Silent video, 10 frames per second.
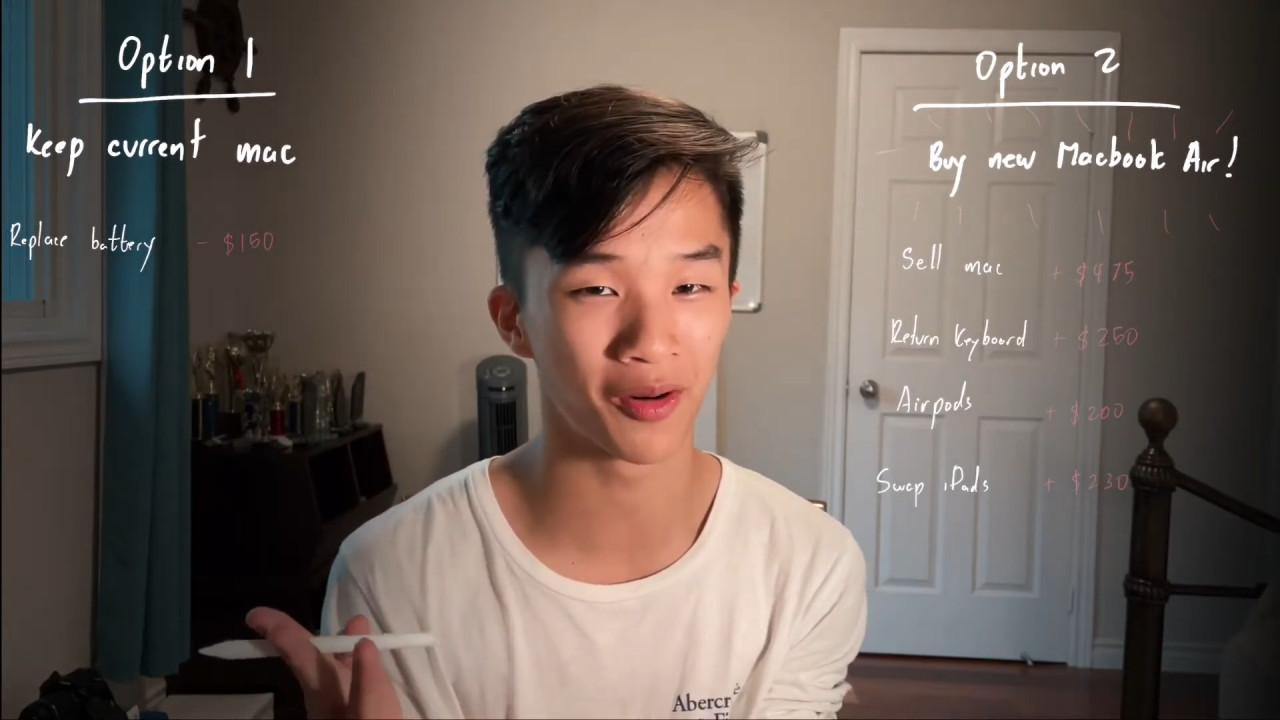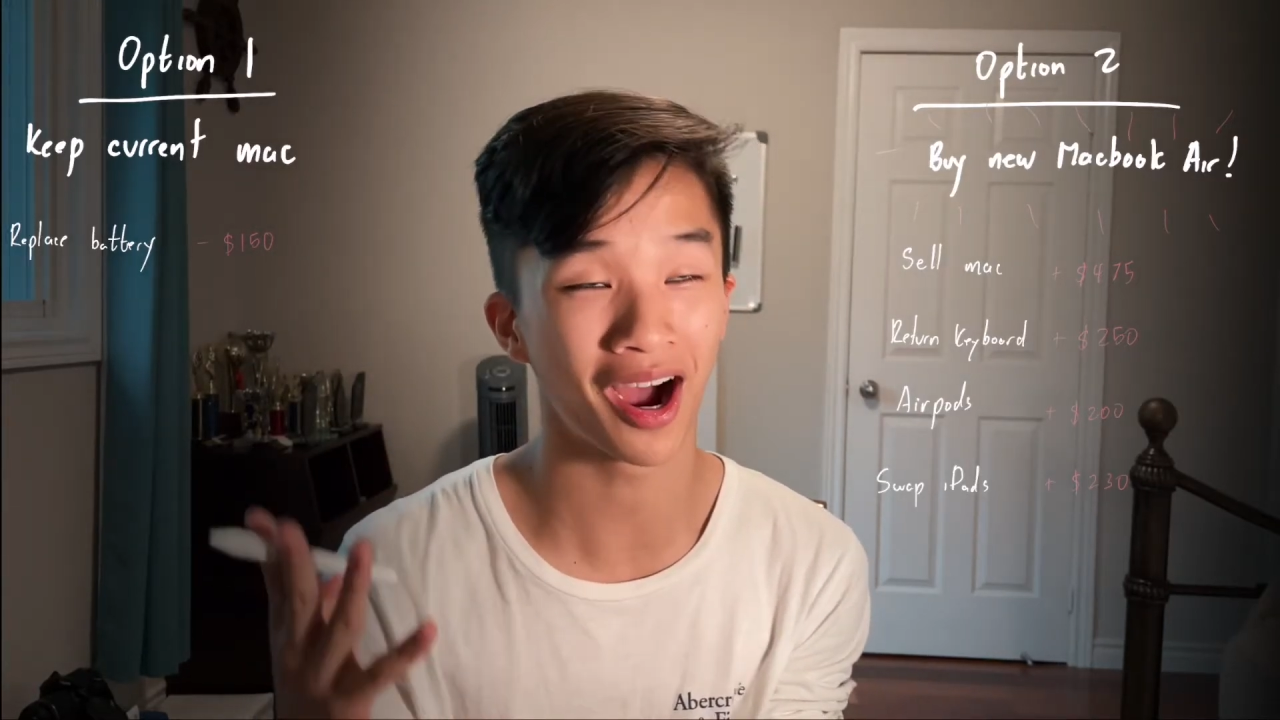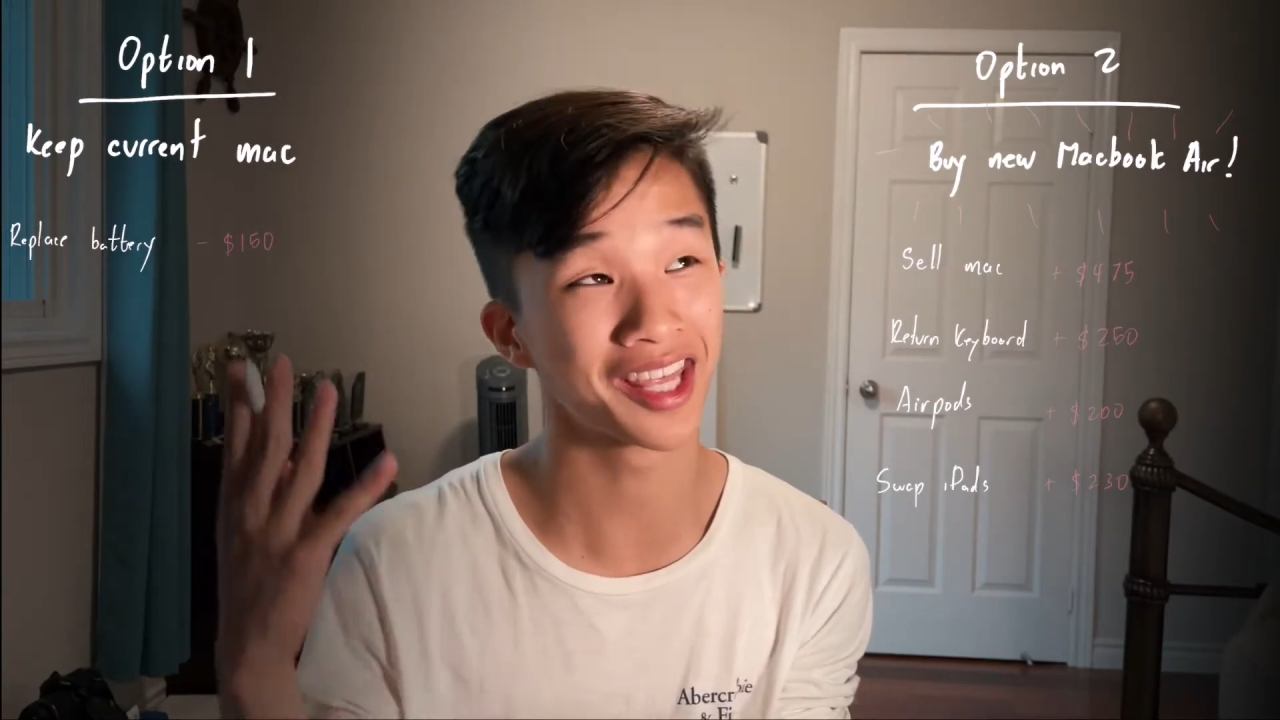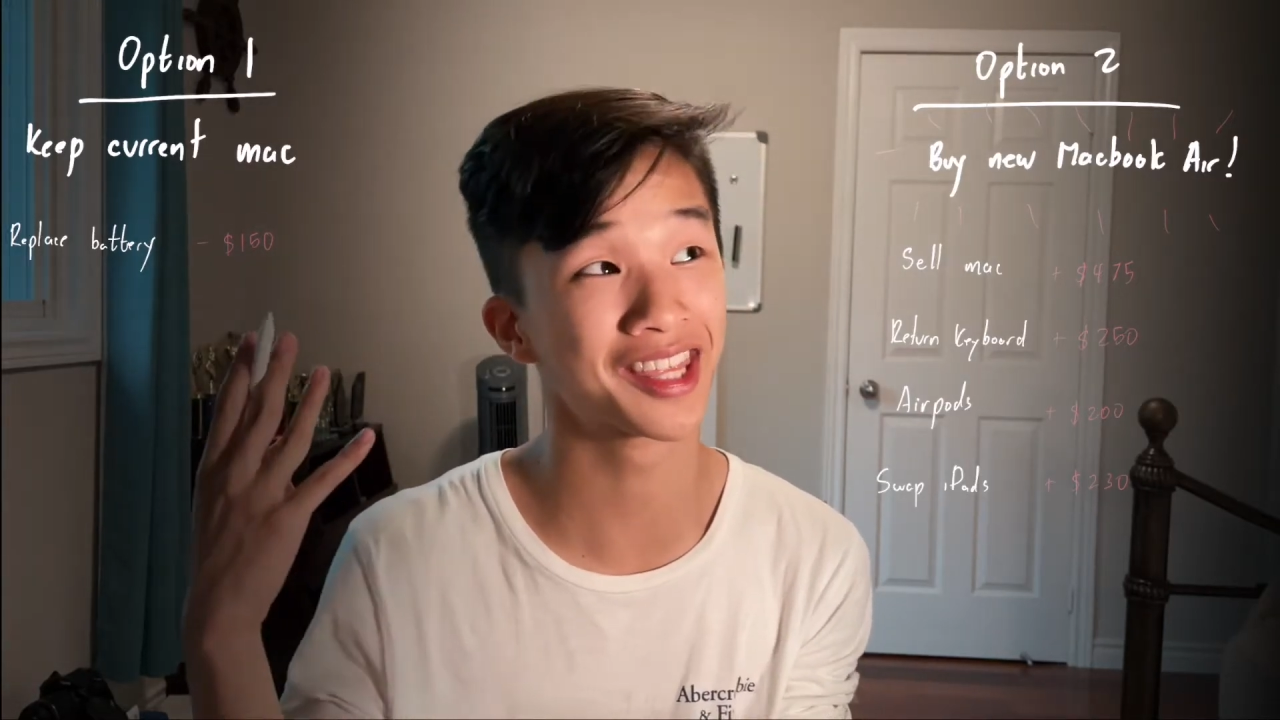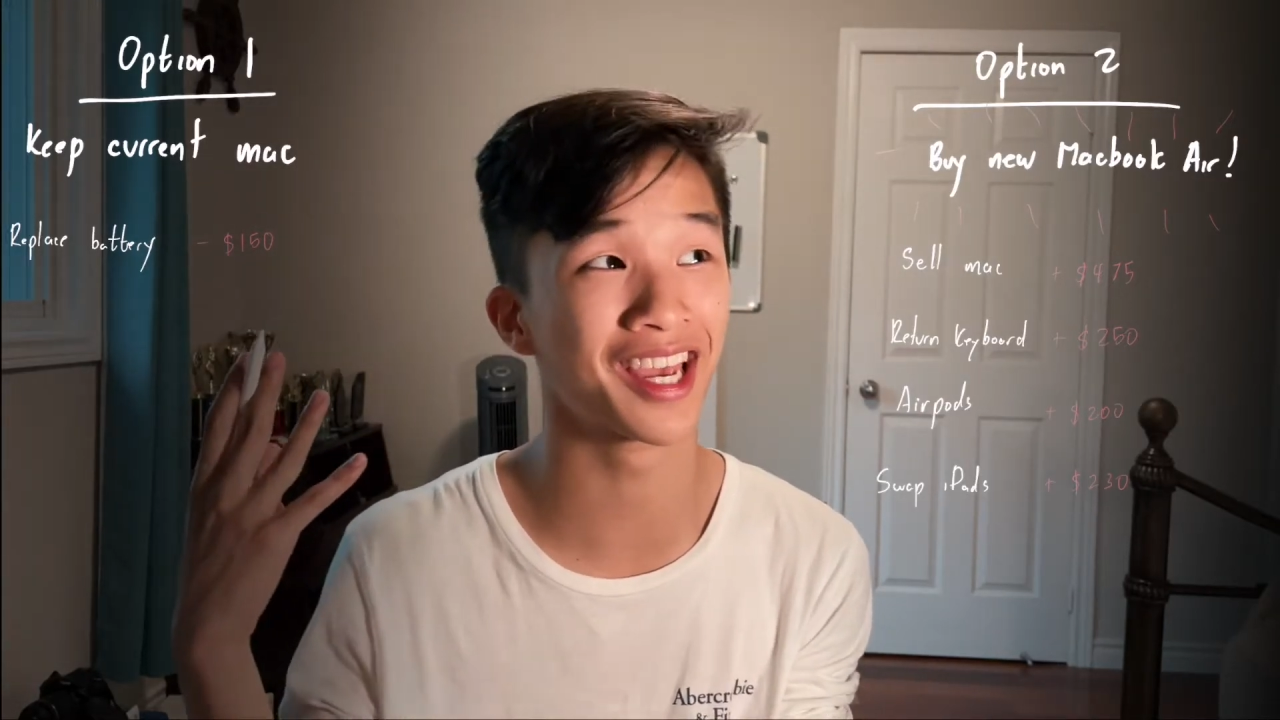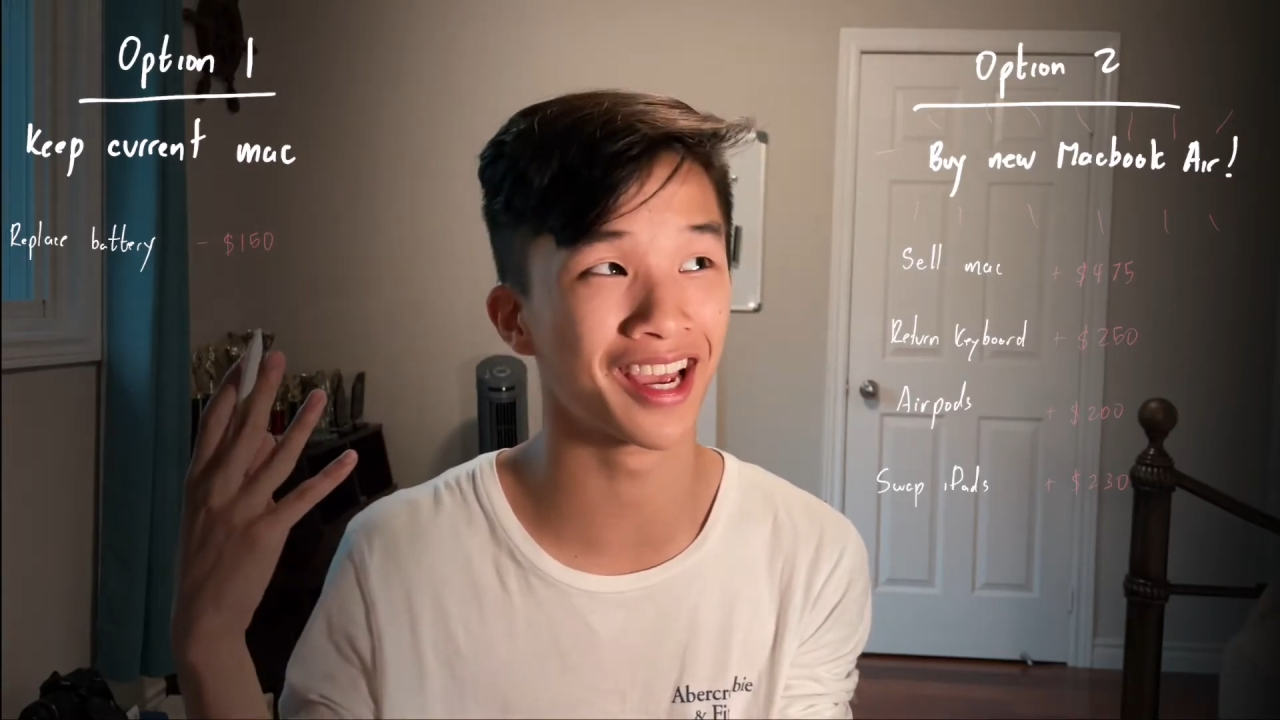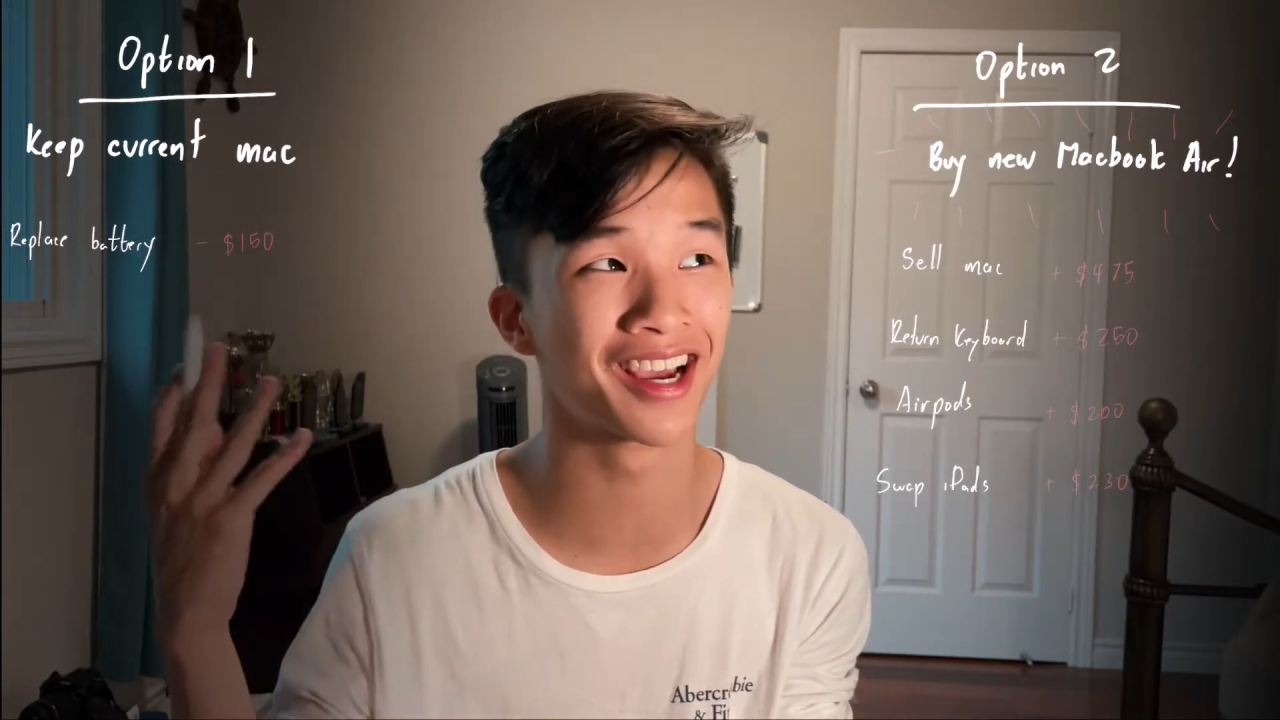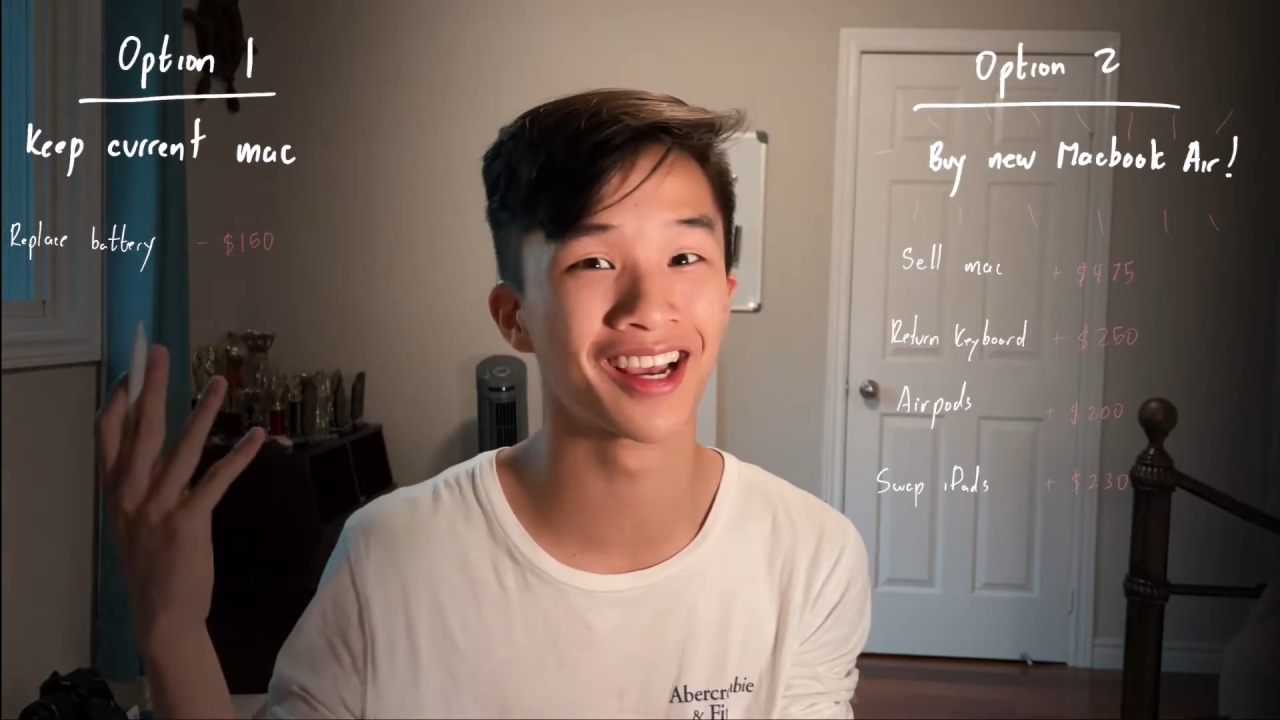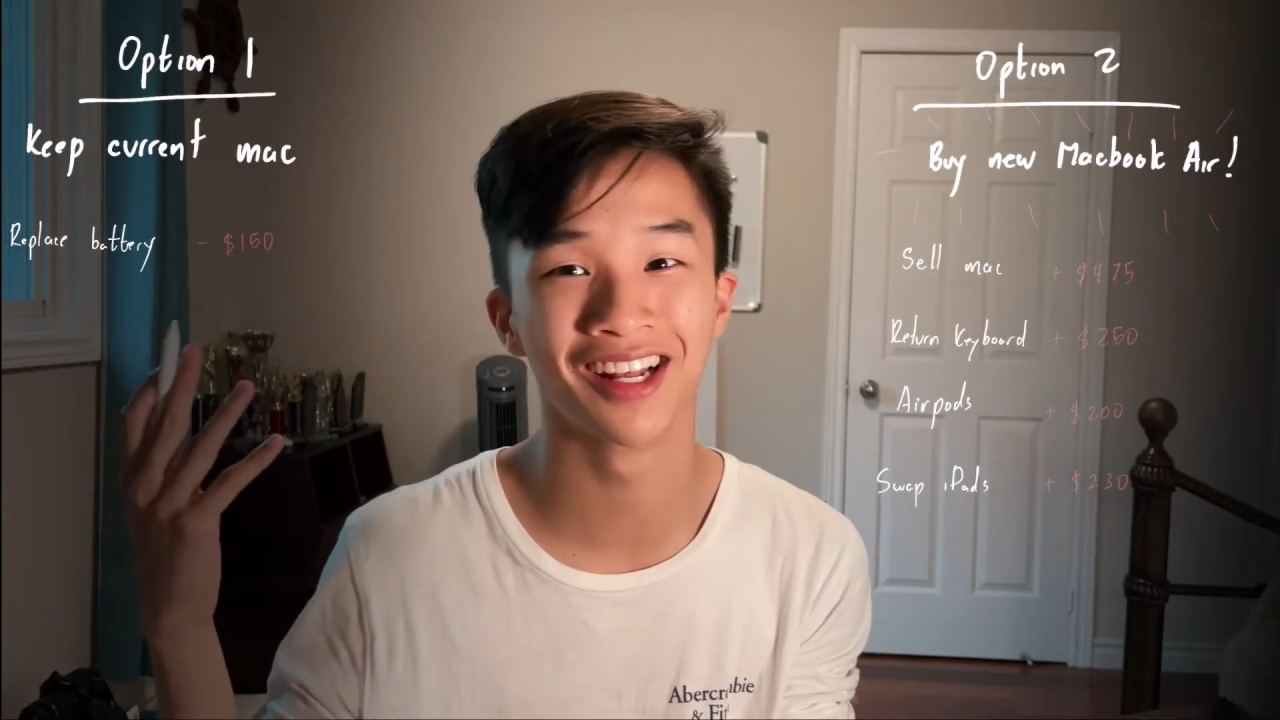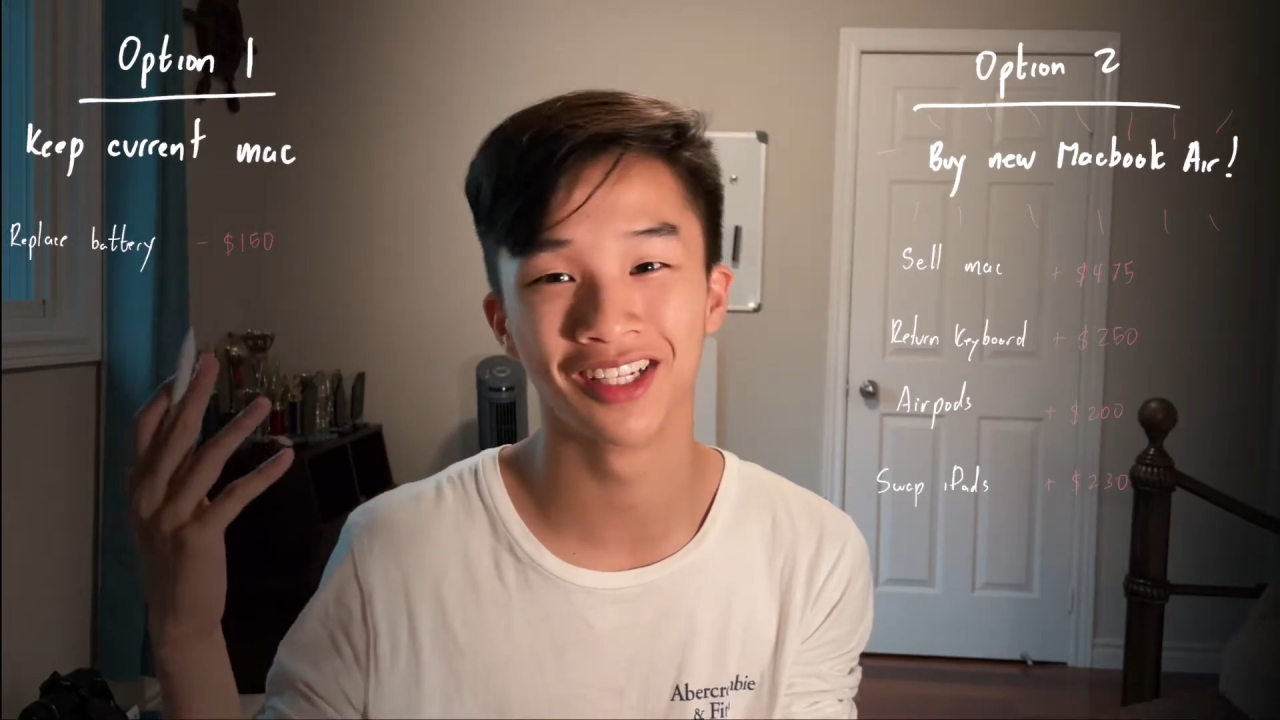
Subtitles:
I think,